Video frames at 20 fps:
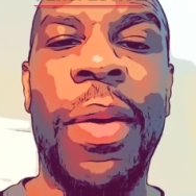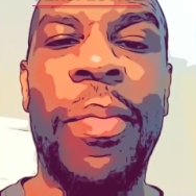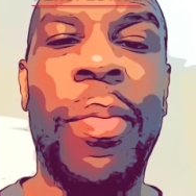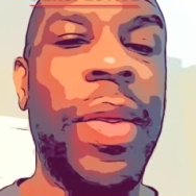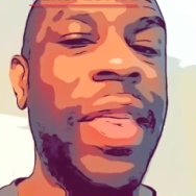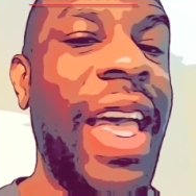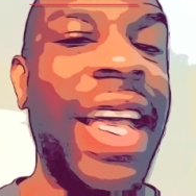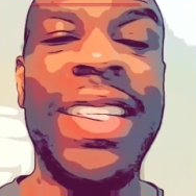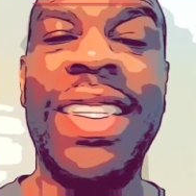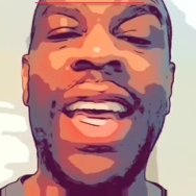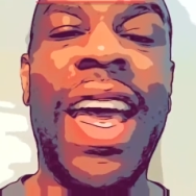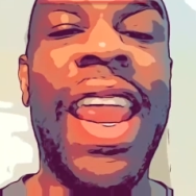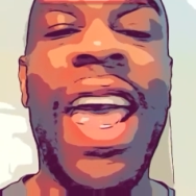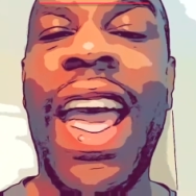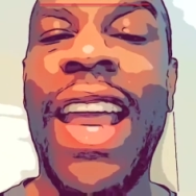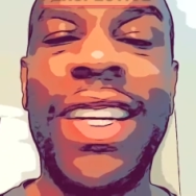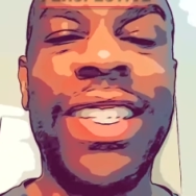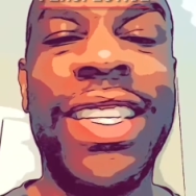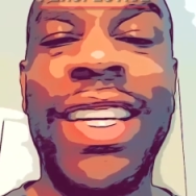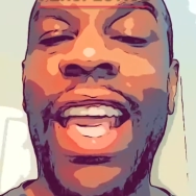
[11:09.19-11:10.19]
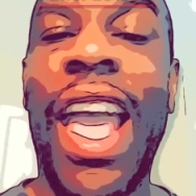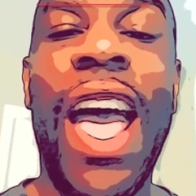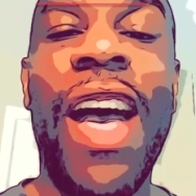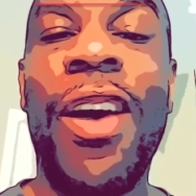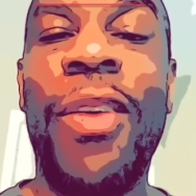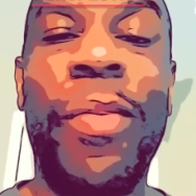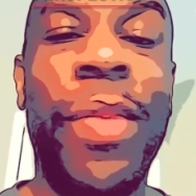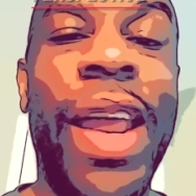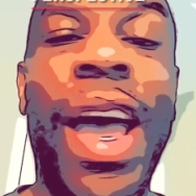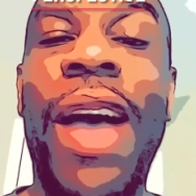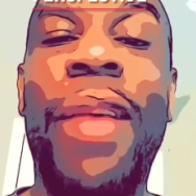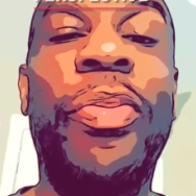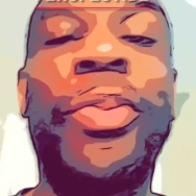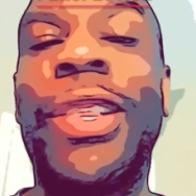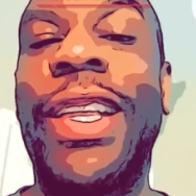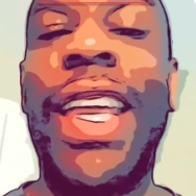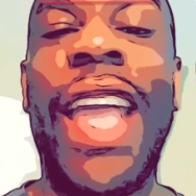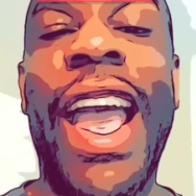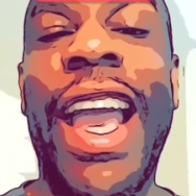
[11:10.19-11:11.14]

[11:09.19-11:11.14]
But that's not actually how Monopoly